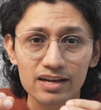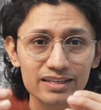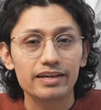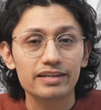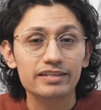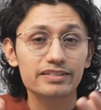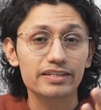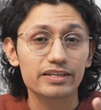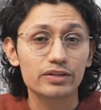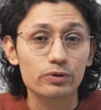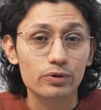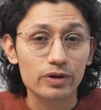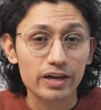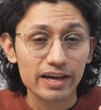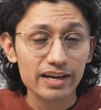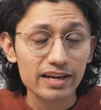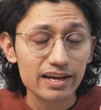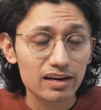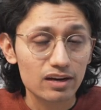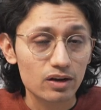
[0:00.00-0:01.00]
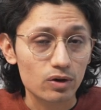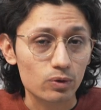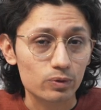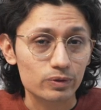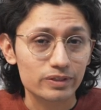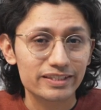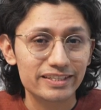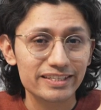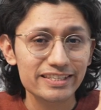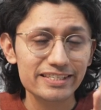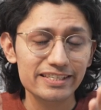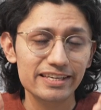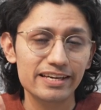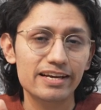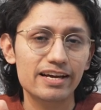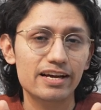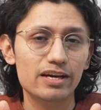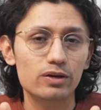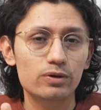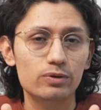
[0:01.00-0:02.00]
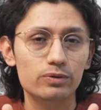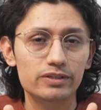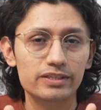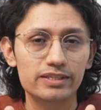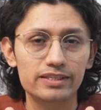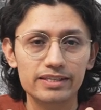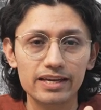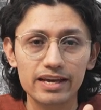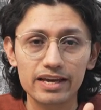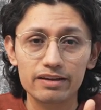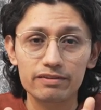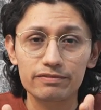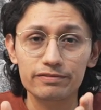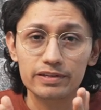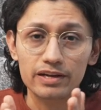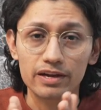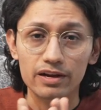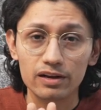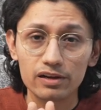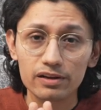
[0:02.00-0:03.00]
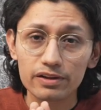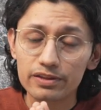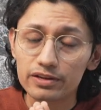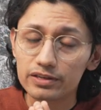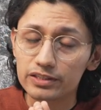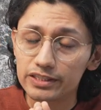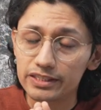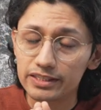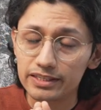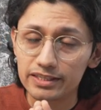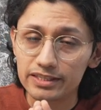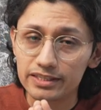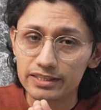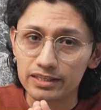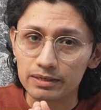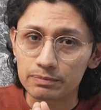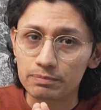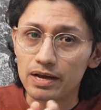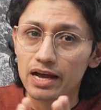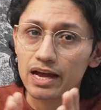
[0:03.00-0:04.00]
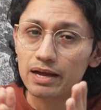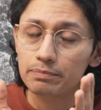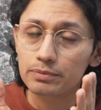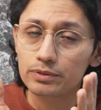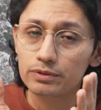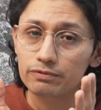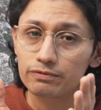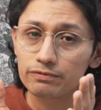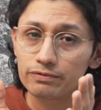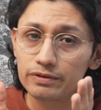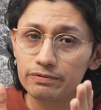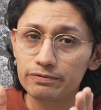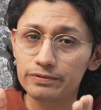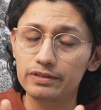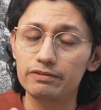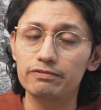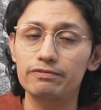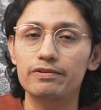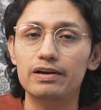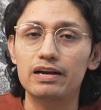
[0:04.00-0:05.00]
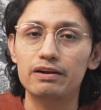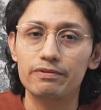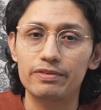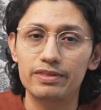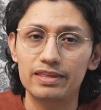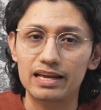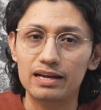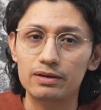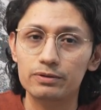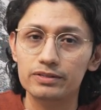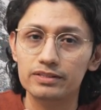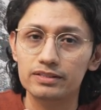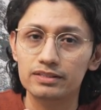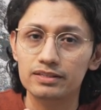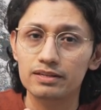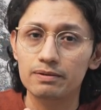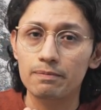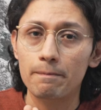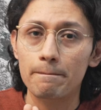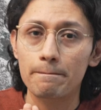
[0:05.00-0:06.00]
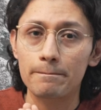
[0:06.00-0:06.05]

In the UK alone, this AI could save the healthcare system up to £55,000